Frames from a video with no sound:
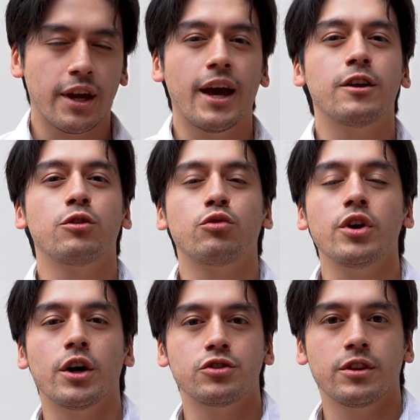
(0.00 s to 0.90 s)
and
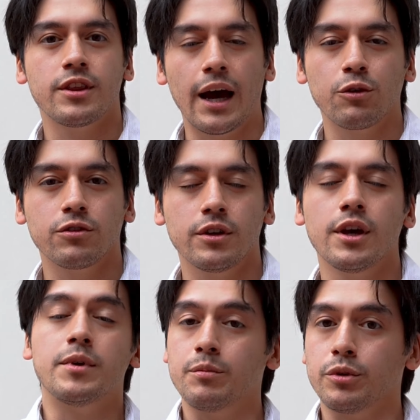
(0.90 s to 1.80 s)

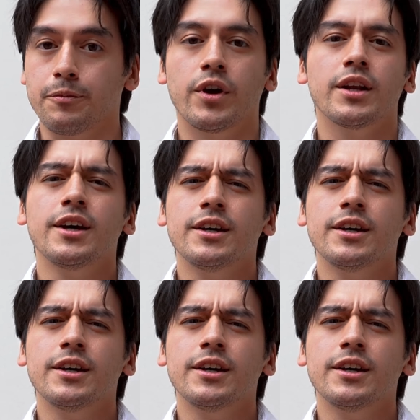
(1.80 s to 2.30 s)
300,000 people, right?